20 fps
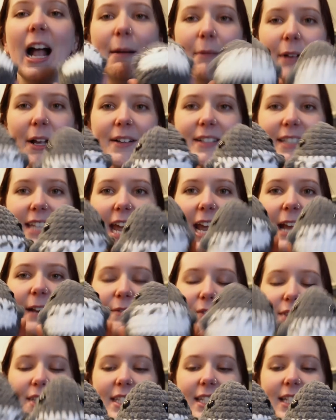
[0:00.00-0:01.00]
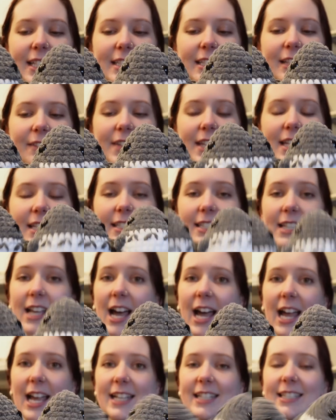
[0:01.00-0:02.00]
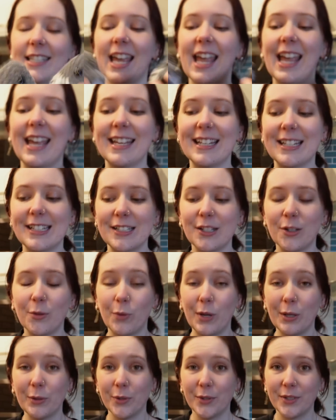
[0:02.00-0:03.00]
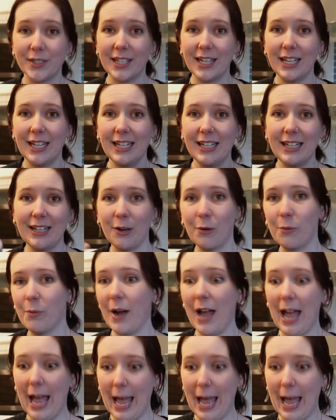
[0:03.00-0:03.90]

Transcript: I'm going to aim for 6 of these guys and we will see what